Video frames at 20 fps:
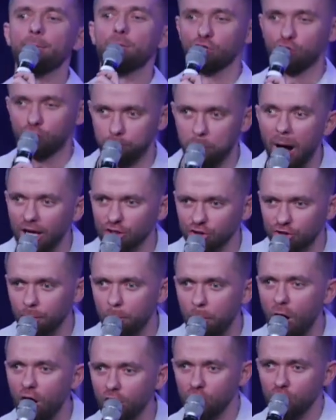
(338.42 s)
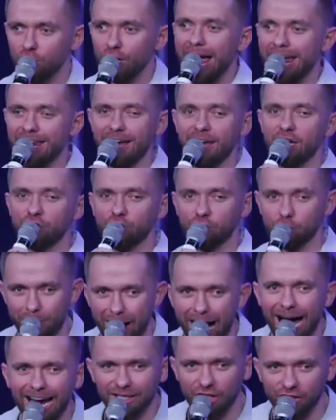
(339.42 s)
responsible and it is
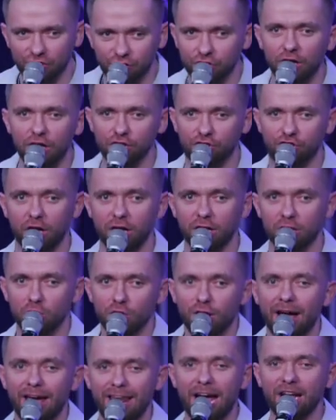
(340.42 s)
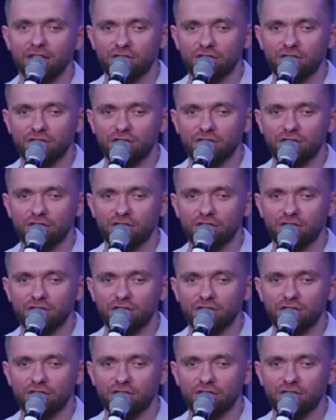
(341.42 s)
my decision. And I